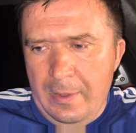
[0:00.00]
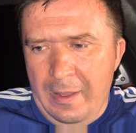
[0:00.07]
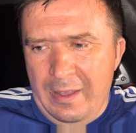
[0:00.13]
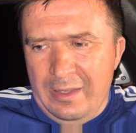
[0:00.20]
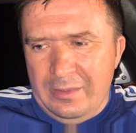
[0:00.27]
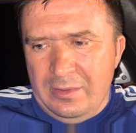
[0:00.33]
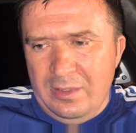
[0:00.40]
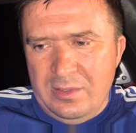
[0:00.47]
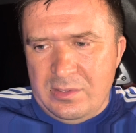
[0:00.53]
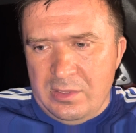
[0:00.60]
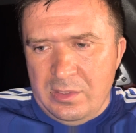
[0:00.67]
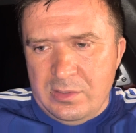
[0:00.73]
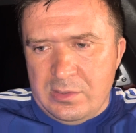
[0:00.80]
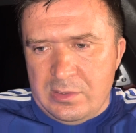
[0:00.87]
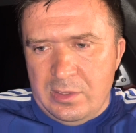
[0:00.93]
in this
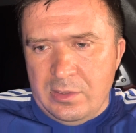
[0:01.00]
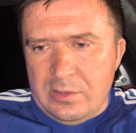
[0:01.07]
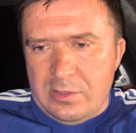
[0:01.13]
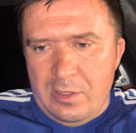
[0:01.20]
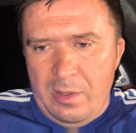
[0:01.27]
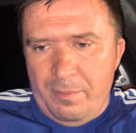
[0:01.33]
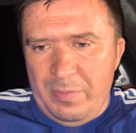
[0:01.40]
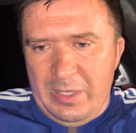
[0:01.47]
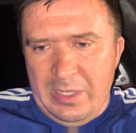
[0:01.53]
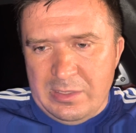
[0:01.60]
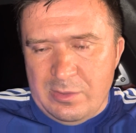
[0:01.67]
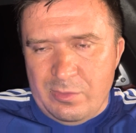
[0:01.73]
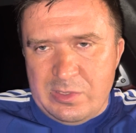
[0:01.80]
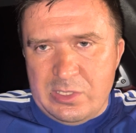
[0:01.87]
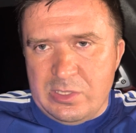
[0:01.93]
instance, because
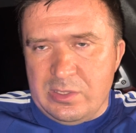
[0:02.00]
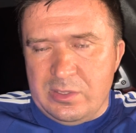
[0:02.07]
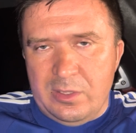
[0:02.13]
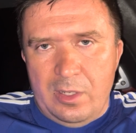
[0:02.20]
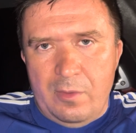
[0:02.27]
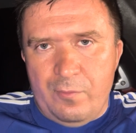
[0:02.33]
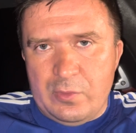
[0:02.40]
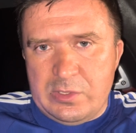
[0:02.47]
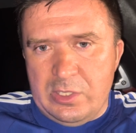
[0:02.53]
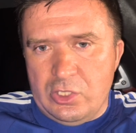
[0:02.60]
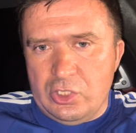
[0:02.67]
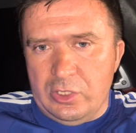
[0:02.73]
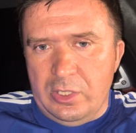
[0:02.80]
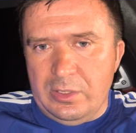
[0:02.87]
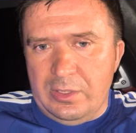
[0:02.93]
it was just sitting for such
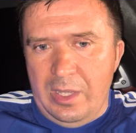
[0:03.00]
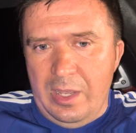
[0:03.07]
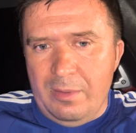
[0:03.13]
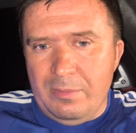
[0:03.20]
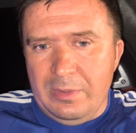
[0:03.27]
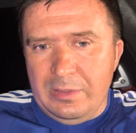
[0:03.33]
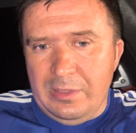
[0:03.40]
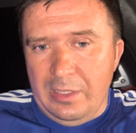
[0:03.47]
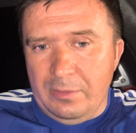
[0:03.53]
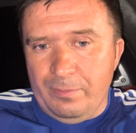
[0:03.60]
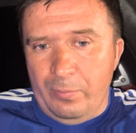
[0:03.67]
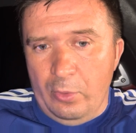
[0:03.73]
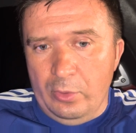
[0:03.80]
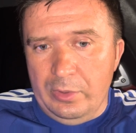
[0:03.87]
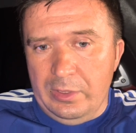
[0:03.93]
a long time, that
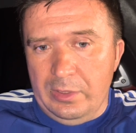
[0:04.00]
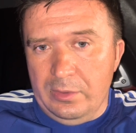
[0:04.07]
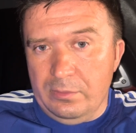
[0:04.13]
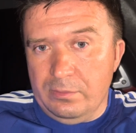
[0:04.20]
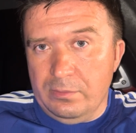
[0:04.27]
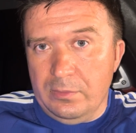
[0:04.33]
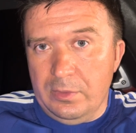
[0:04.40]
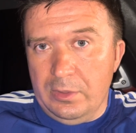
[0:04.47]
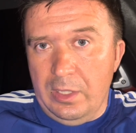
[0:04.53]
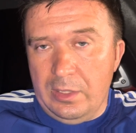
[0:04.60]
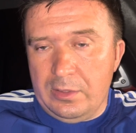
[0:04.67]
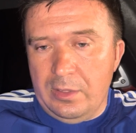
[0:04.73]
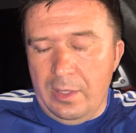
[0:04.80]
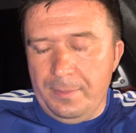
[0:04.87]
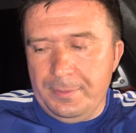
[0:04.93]
pulley
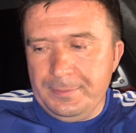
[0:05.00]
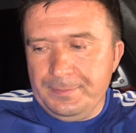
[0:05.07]
locked up.